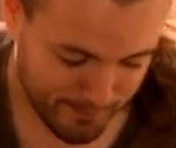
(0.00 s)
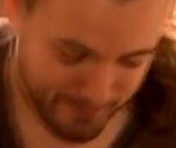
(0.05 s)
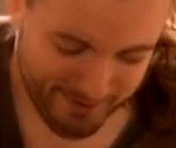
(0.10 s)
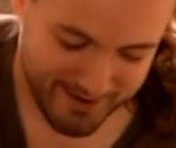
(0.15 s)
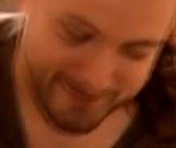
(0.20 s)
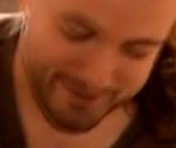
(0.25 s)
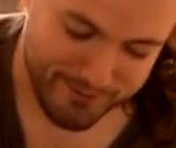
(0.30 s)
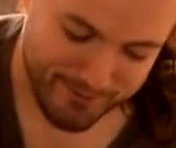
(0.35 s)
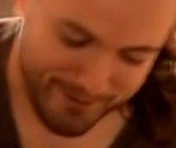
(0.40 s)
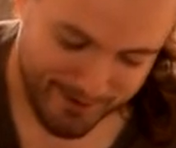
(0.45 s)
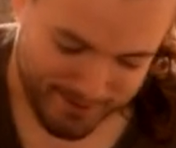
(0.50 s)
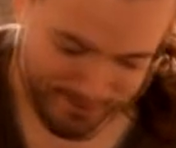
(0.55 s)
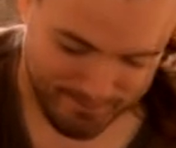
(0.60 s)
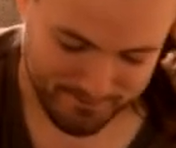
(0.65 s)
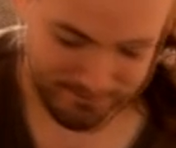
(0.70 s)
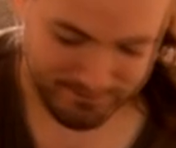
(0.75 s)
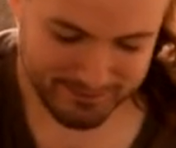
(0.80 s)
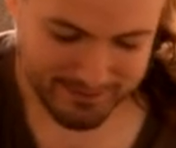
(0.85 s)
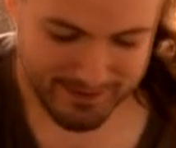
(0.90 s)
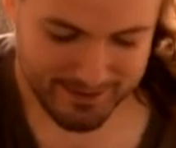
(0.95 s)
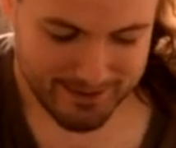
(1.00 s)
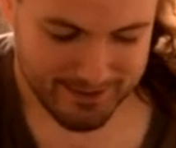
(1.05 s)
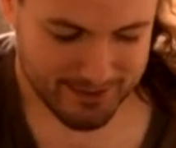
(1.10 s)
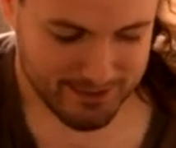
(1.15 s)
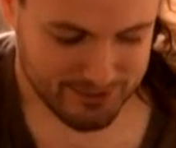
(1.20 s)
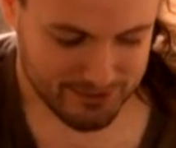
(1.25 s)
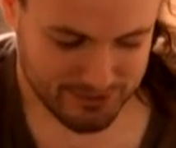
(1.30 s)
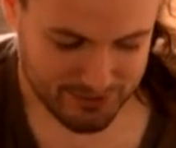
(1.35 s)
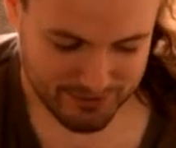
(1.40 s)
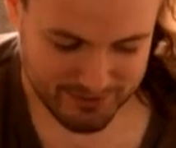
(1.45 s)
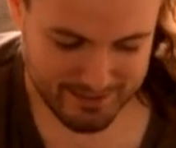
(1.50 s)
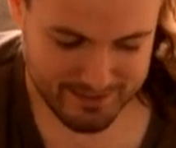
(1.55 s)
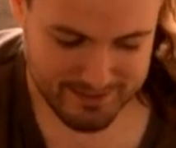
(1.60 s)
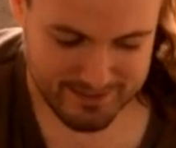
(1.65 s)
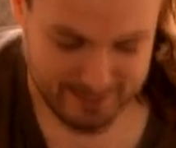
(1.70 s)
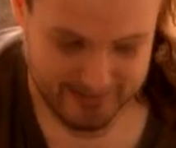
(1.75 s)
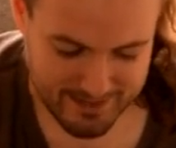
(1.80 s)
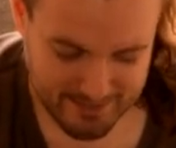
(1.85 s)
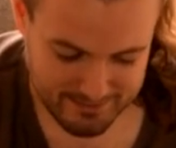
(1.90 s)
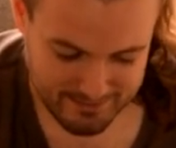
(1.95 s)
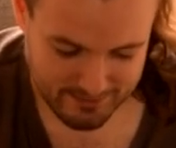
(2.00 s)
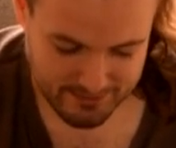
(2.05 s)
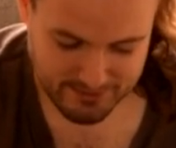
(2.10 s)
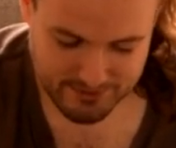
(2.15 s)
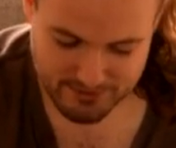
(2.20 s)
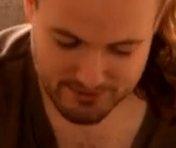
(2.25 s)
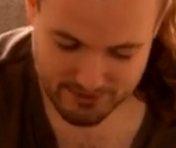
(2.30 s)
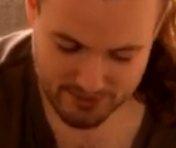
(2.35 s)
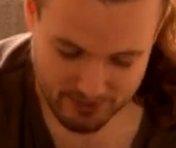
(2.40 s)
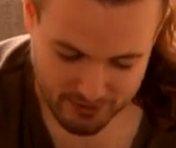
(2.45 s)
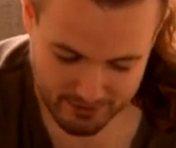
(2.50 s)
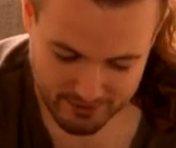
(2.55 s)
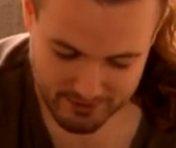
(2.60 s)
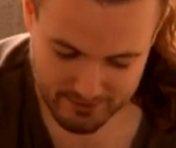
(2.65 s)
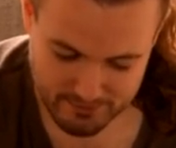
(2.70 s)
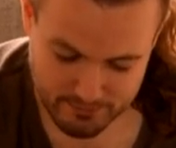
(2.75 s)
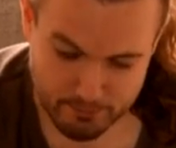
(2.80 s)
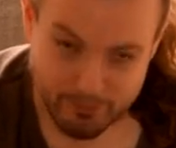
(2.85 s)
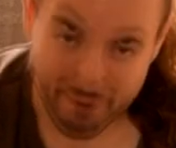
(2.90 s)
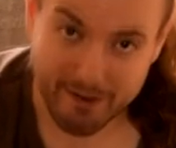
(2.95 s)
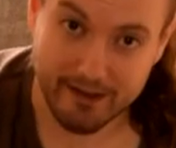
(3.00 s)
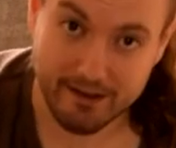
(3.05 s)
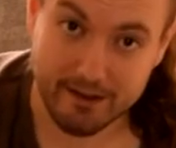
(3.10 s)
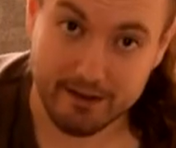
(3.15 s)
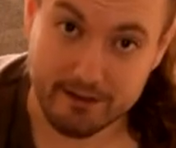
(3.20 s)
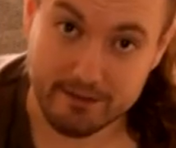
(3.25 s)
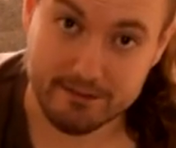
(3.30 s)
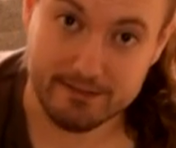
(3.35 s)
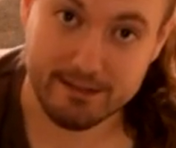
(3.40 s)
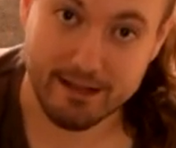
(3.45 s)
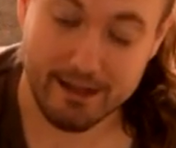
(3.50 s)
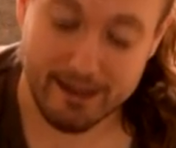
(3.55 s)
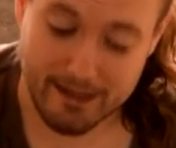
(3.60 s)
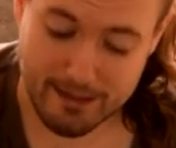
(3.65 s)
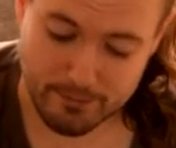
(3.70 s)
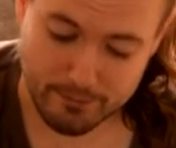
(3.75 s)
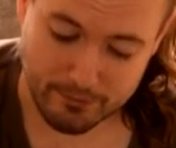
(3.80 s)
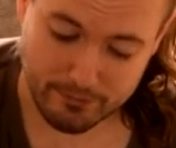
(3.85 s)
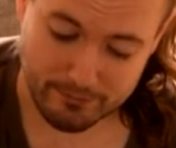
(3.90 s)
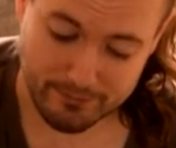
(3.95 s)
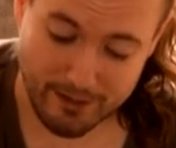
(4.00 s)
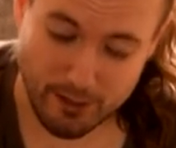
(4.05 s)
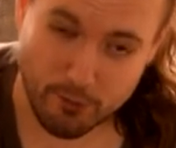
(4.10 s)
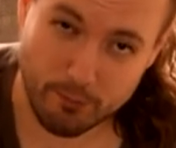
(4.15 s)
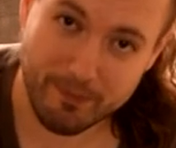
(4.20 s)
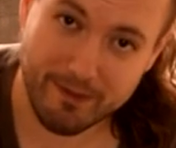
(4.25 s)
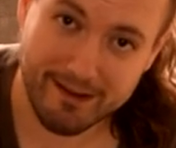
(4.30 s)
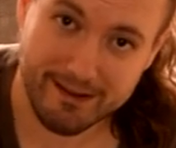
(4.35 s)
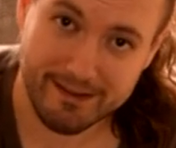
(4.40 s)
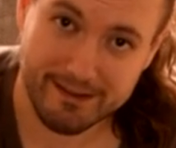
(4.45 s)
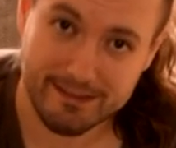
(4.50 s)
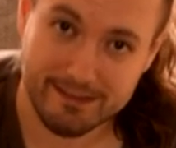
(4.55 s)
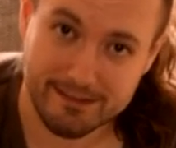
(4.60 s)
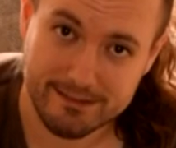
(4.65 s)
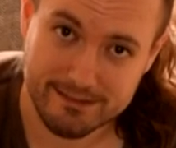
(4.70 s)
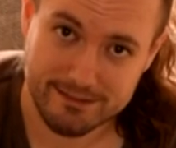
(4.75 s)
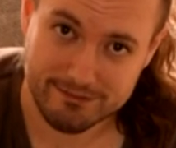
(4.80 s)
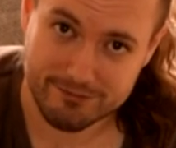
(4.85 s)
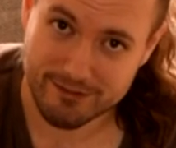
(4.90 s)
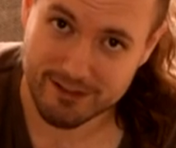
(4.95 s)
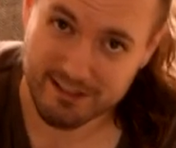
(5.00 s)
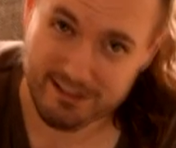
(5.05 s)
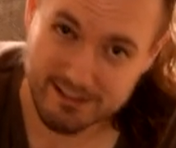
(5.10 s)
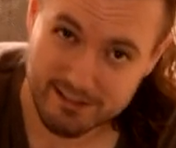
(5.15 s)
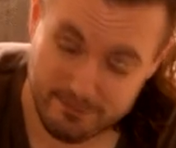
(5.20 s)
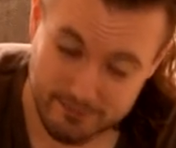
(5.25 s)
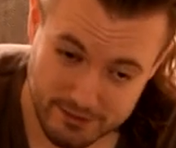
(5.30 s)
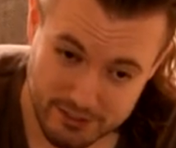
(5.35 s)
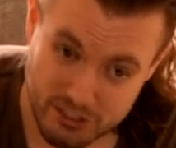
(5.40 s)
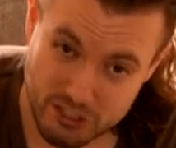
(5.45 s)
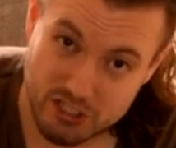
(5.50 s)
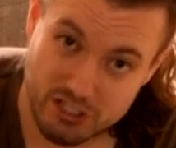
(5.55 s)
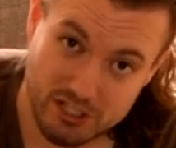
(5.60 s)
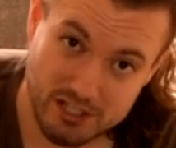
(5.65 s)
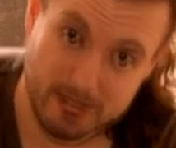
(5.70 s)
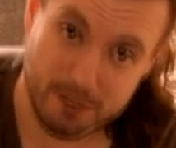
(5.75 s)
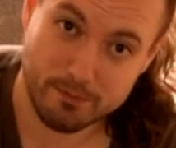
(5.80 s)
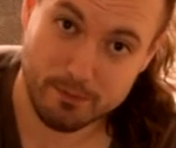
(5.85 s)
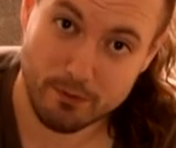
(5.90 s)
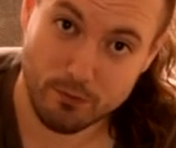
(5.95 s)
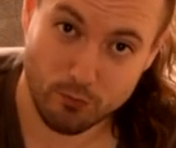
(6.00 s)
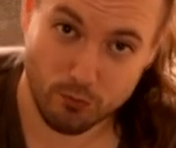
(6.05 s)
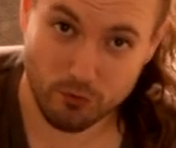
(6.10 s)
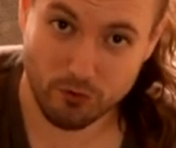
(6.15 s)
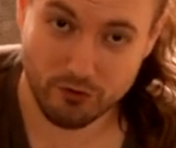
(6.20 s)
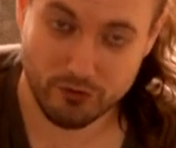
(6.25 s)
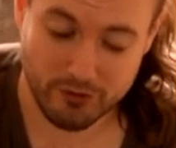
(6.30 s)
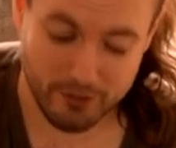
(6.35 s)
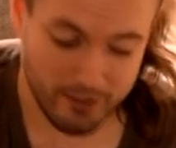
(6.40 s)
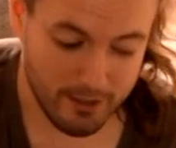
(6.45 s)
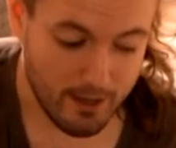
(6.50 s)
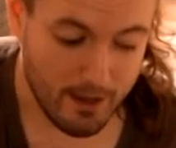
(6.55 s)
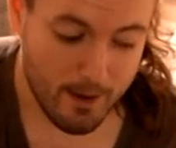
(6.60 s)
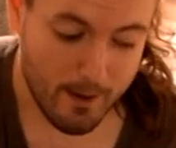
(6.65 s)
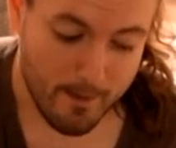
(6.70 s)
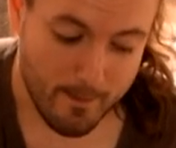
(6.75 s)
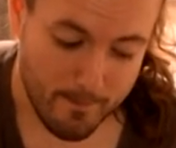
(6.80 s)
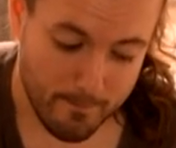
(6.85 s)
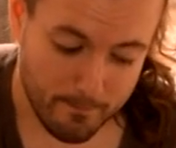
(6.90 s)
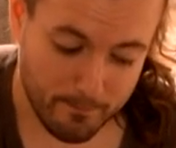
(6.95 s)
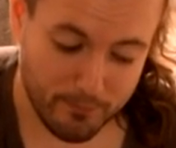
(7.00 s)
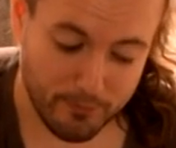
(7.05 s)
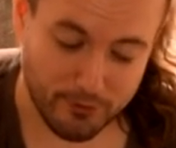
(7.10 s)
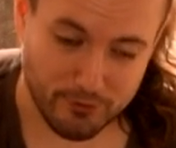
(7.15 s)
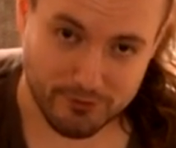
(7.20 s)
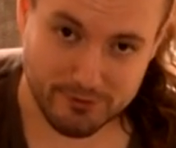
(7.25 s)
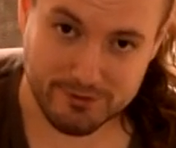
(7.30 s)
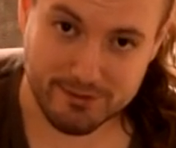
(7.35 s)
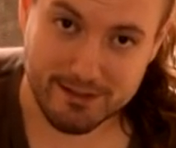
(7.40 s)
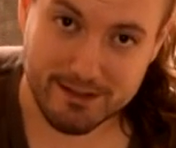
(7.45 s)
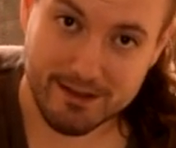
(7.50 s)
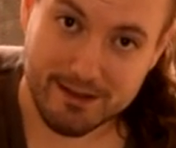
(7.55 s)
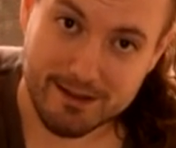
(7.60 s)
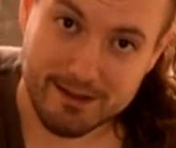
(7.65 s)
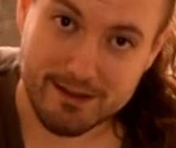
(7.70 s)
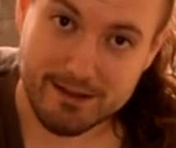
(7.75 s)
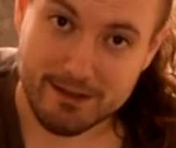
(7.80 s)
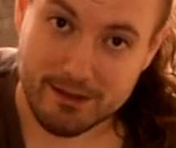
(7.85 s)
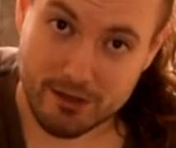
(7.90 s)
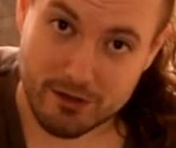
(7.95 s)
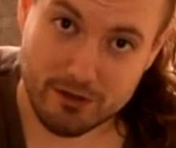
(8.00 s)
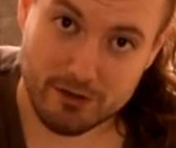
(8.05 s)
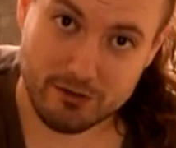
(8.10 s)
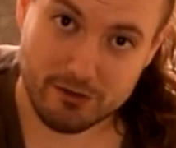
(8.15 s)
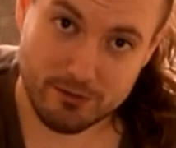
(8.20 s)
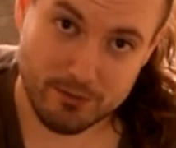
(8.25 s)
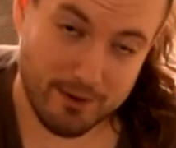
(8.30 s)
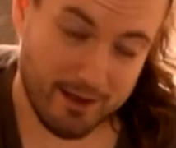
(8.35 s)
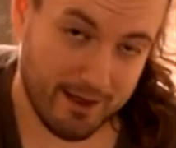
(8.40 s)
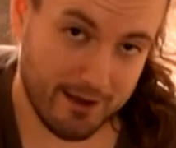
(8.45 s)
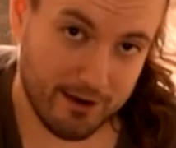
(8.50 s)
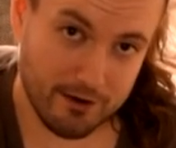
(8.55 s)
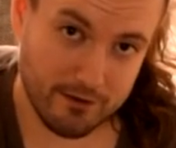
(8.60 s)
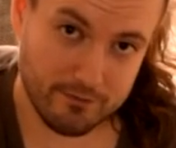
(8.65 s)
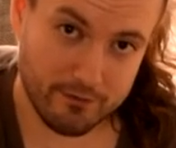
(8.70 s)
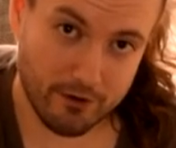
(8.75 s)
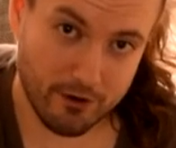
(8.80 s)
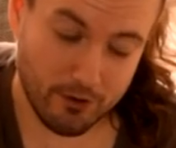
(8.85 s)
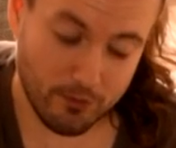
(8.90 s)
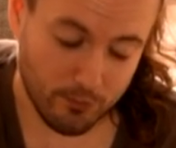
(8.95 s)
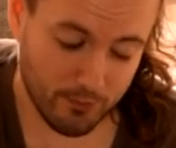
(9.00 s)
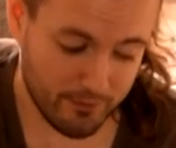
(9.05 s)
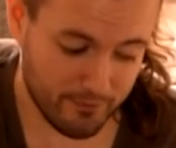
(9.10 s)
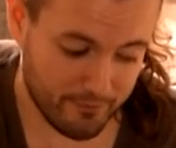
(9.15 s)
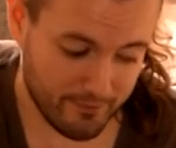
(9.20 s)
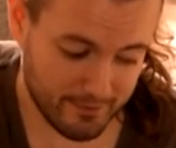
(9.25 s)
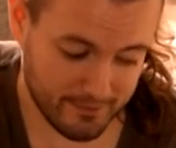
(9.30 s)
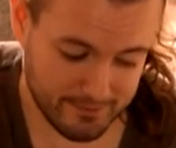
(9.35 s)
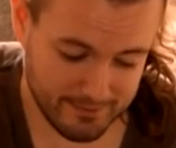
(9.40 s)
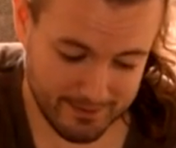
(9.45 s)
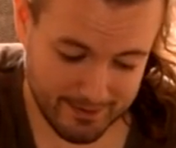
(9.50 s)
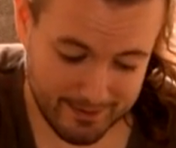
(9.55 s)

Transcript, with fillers: But anyway, so this is a solid pine table. Now pine's a relatively cheap wood, but you can do a hell of a lot with it.